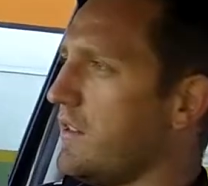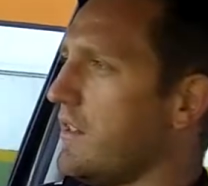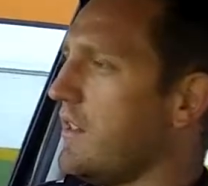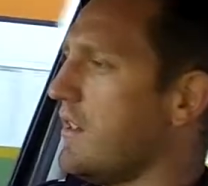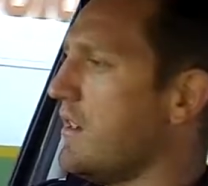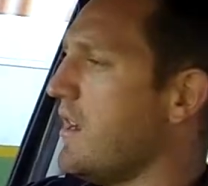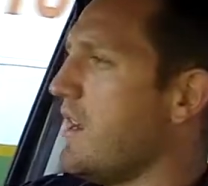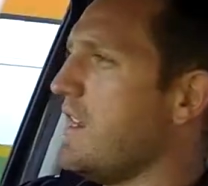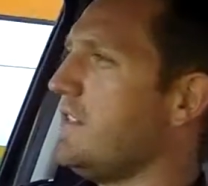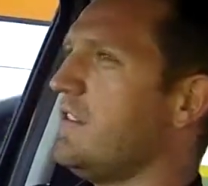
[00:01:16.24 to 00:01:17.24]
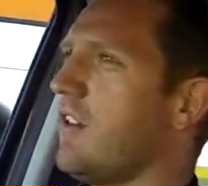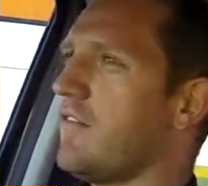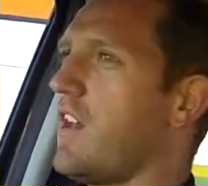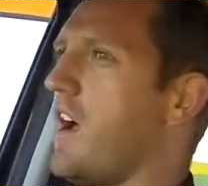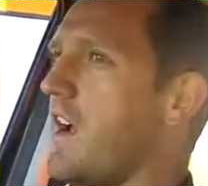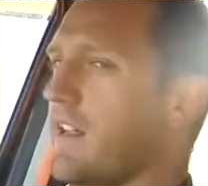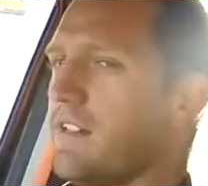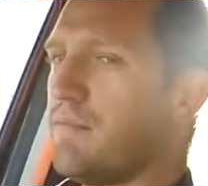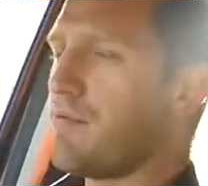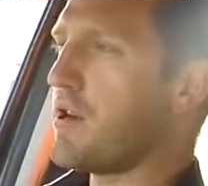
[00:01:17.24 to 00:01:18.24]
here is not of the
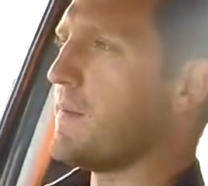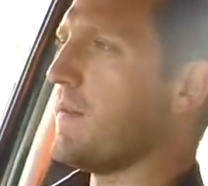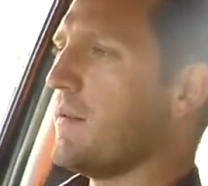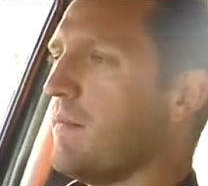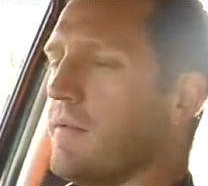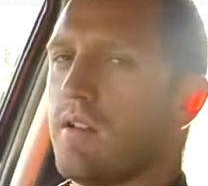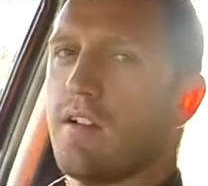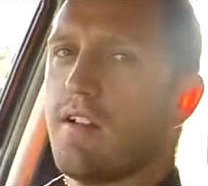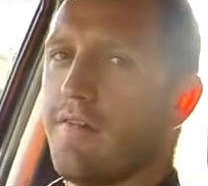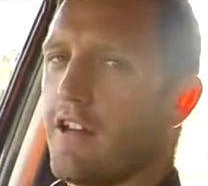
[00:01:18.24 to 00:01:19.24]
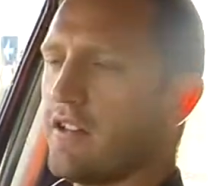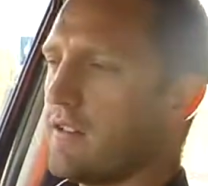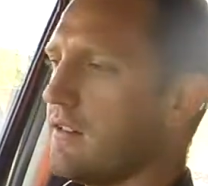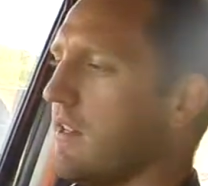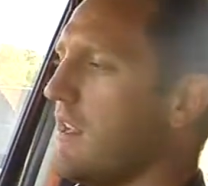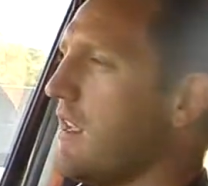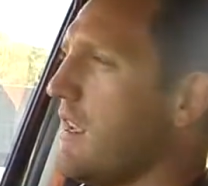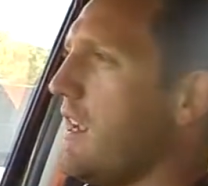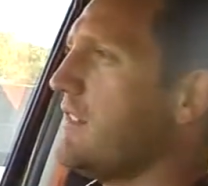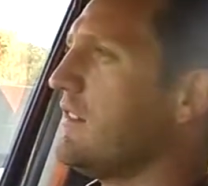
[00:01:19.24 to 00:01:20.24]
highest premium finishes.
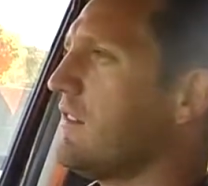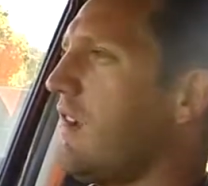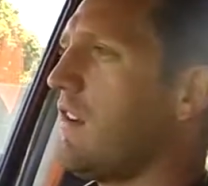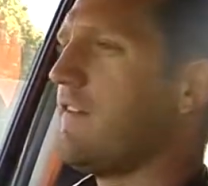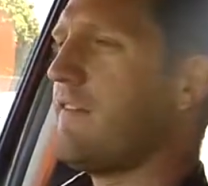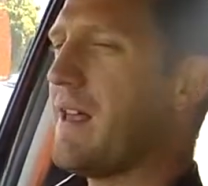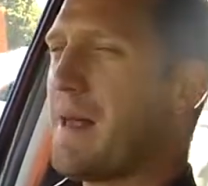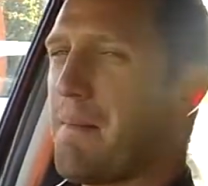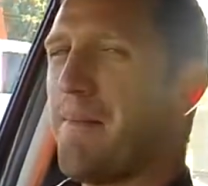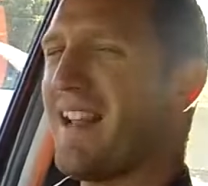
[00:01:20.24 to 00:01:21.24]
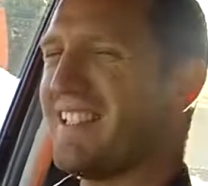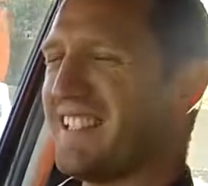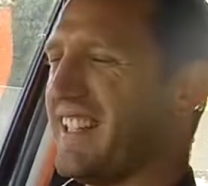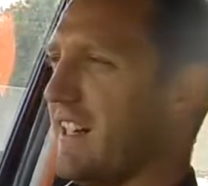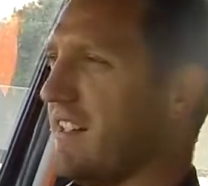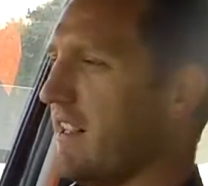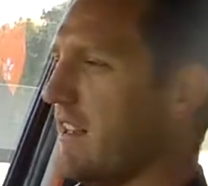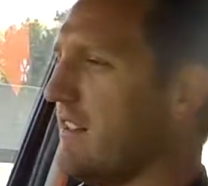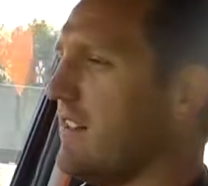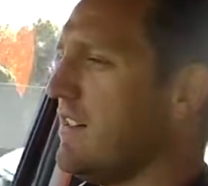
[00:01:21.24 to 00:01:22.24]
It's kind of plasticky in here.
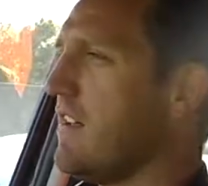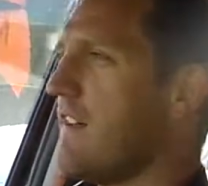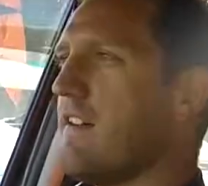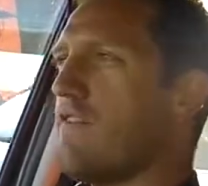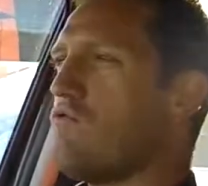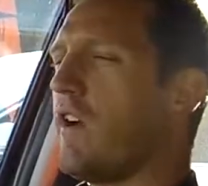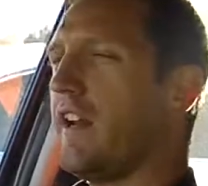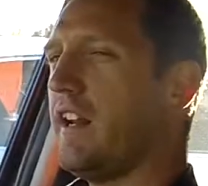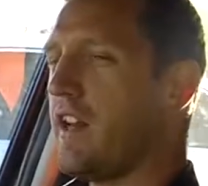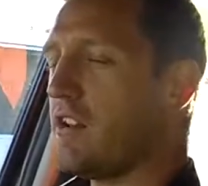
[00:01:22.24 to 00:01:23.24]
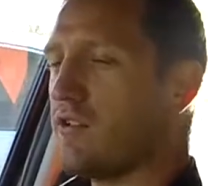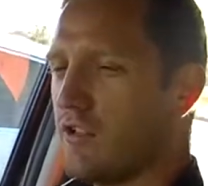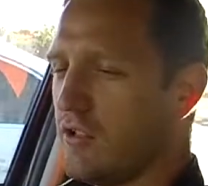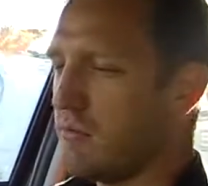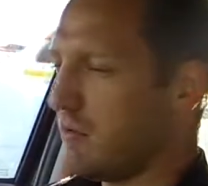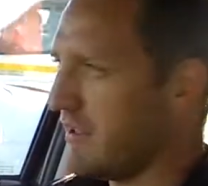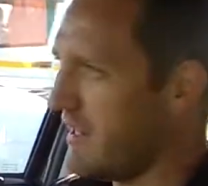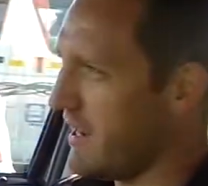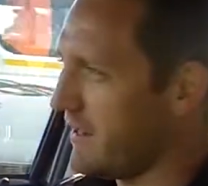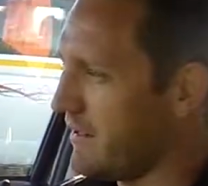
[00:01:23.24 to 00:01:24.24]
Rugged and durable,
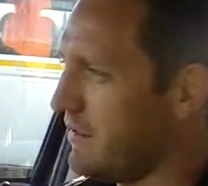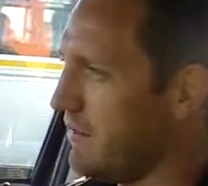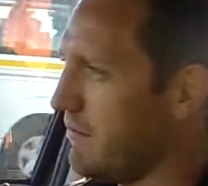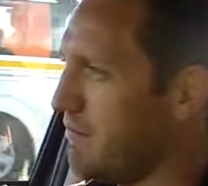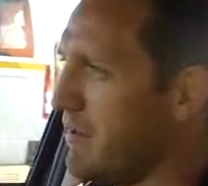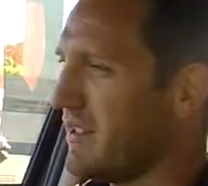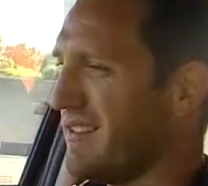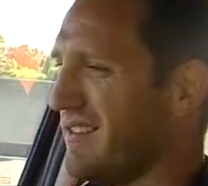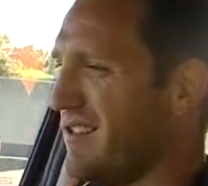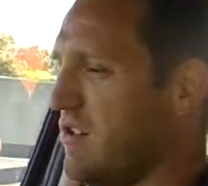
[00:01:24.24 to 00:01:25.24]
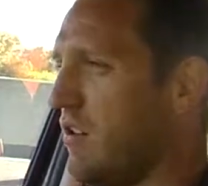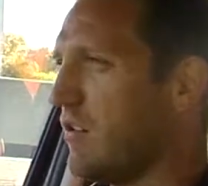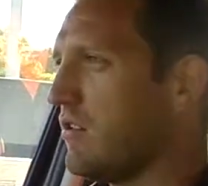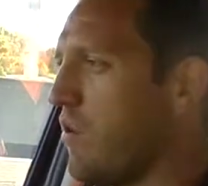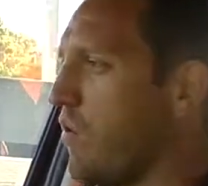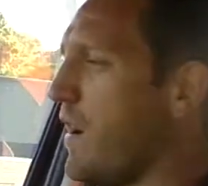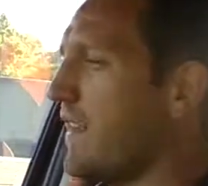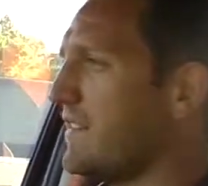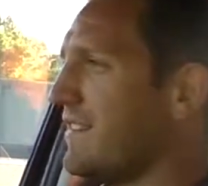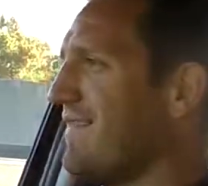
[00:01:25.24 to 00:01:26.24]
yes, but not
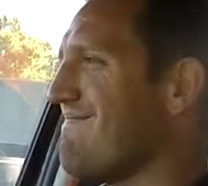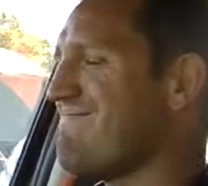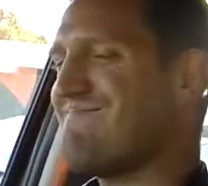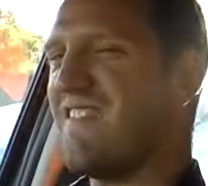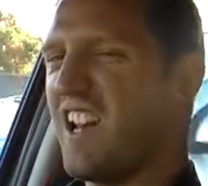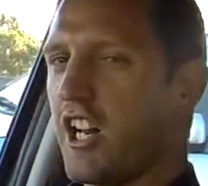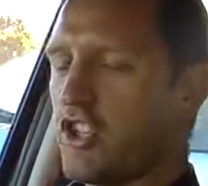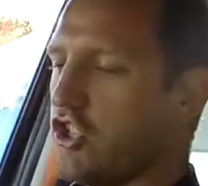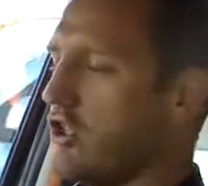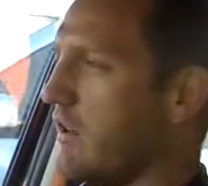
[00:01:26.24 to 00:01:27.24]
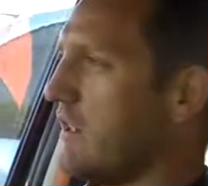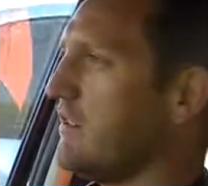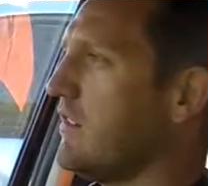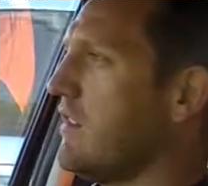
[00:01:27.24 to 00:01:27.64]
quite luxurious.